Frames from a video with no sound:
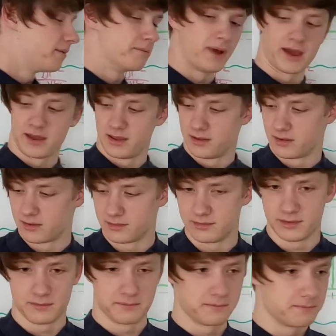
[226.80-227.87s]
By
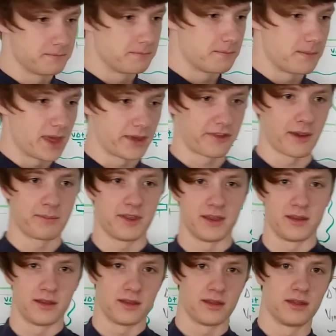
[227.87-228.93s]

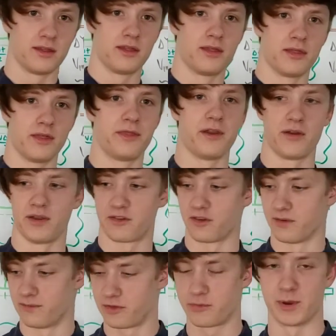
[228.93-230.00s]
accepting the theories
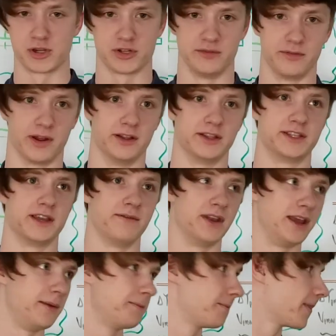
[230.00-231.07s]
of special
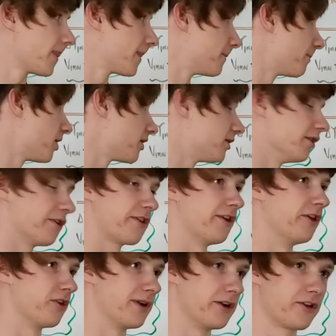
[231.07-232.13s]
relativity, particle
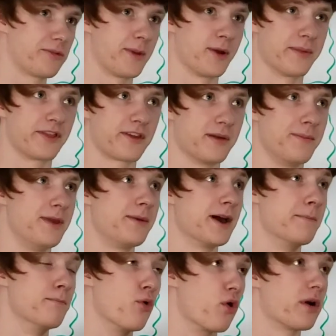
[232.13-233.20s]
accelerator experiments can
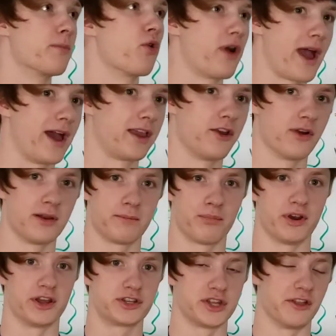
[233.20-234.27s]
become more and more accurate,
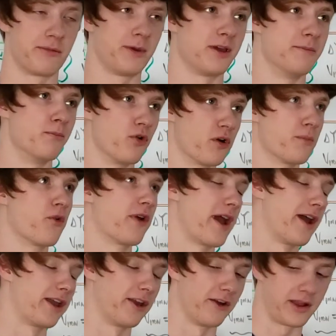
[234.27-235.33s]
predictions become more and more
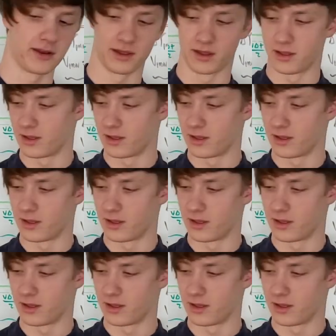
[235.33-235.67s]
accurate.